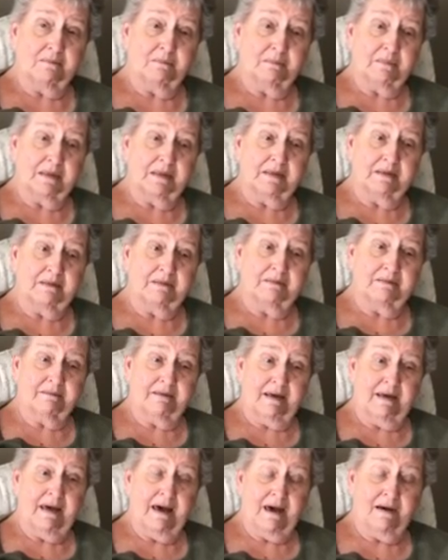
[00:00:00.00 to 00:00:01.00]
but
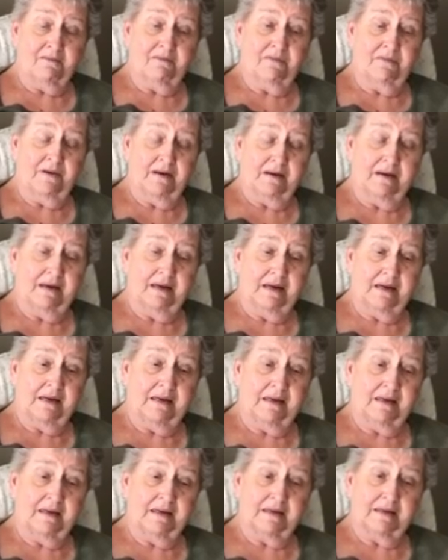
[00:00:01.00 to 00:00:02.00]
they had fun
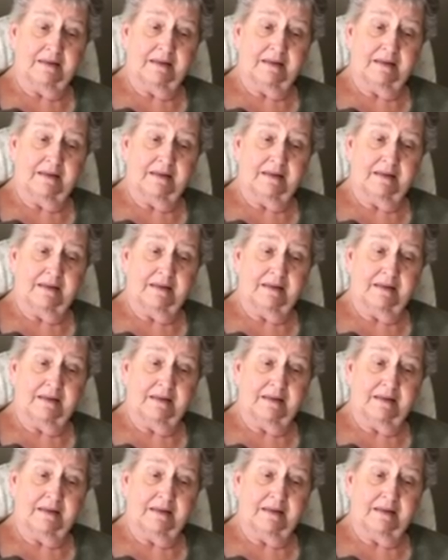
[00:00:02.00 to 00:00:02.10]
eating,